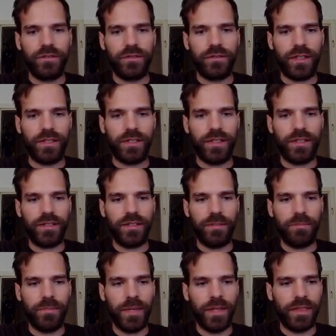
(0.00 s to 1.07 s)
I said
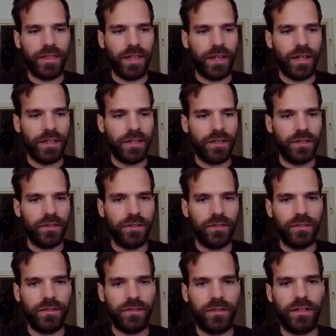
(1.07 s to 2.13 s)
submit that
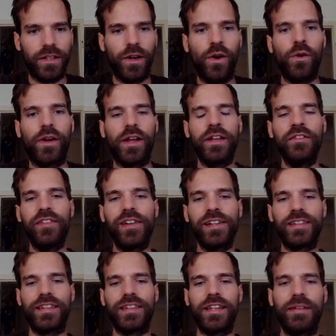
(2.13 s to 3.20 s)
Oh,
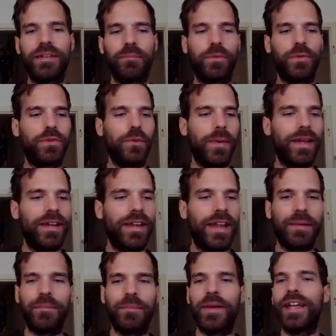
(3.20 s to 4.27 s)
invalid the domain
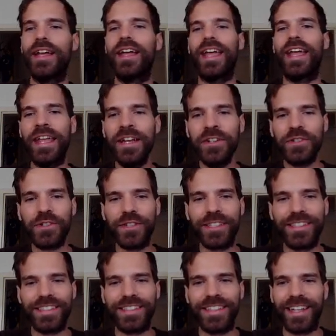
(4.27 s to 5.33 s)
name.
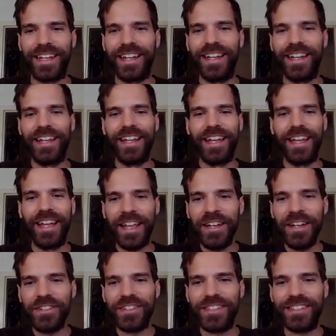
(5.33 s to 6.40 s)
Interesting.
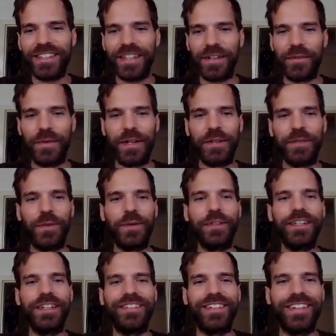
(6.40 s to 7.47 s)
Interesting. It won't
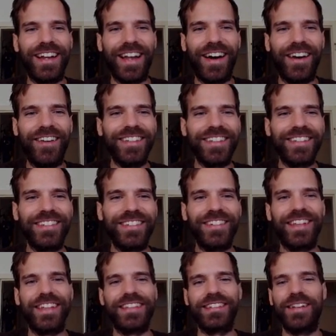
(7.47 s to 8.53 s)
even allow me to do
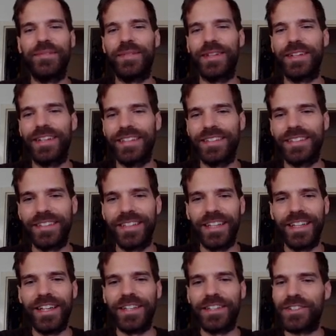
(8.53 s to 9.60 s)
that. Somebody is
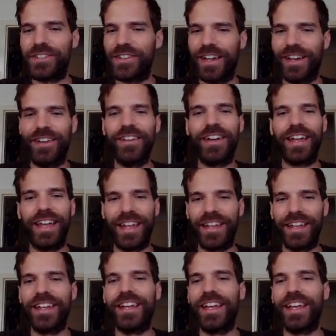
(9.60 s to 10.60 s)
try. Okay.